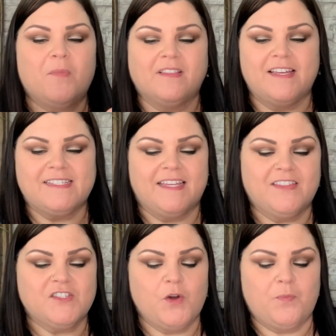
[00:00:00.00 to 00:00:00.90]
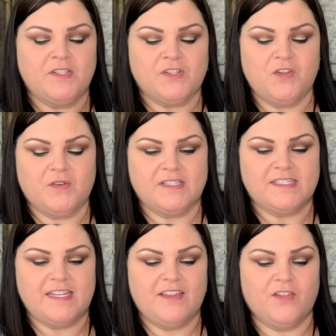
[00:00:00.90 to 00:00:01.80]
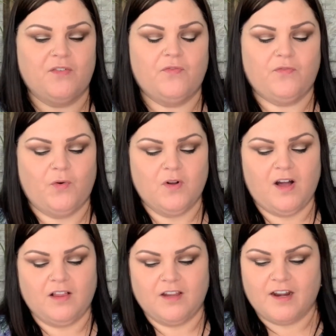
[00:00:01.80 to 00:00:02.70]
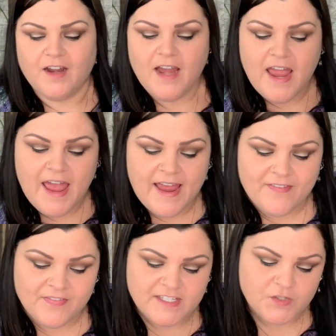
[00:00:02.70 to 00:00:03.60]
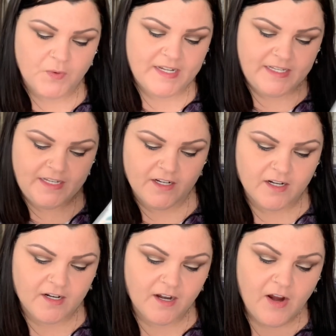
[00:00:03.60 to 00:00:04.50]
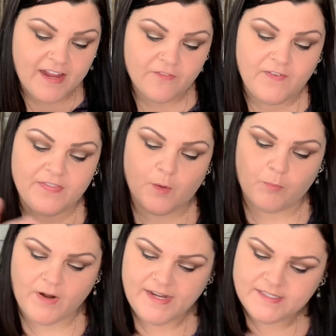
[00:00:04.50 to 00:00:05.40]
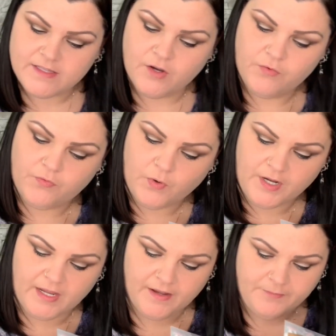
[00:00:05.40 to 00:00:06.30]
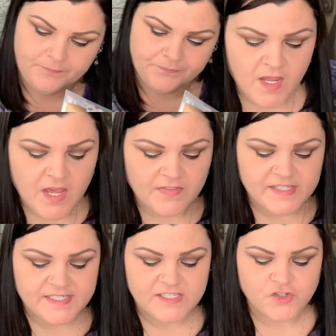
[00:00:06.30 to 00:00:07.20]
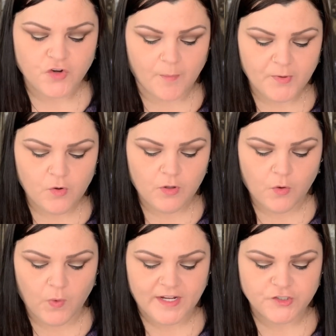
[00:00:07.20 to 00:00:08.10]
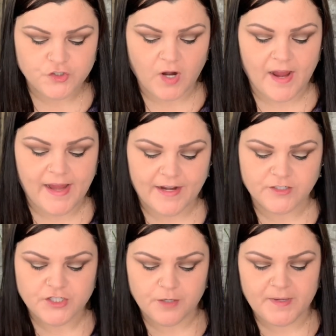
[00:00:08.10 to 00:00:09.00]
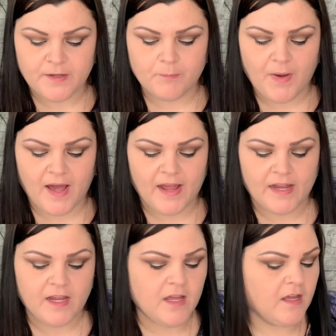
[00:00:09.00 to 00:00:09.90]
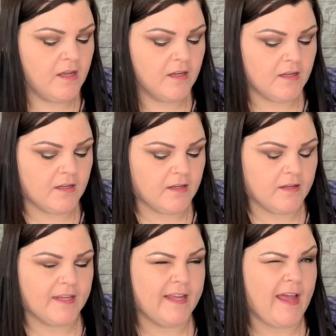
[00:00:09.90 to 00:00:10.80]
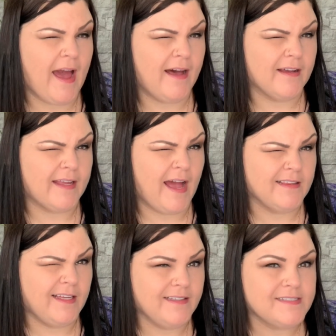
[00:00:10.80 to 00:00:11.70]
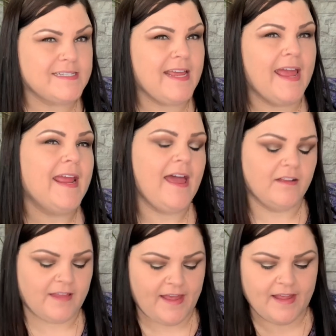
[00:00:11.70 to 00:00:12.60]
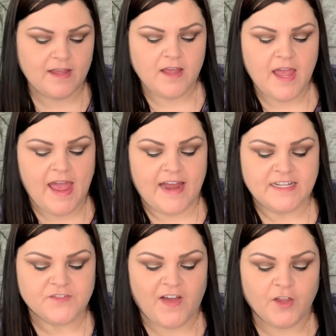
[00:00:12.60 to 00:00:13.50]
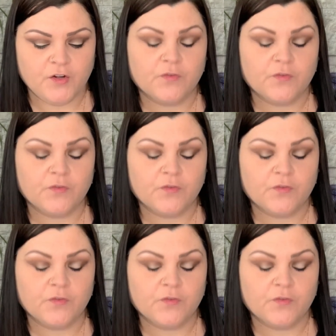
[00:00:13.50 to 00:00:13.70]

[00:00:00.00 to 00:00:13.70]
but let's get this open so you can see the full color. And this right here, I can find the price though for you. This is Tropical Quick Dry Hair Turban by Cala, C-A-L-A, and it's valued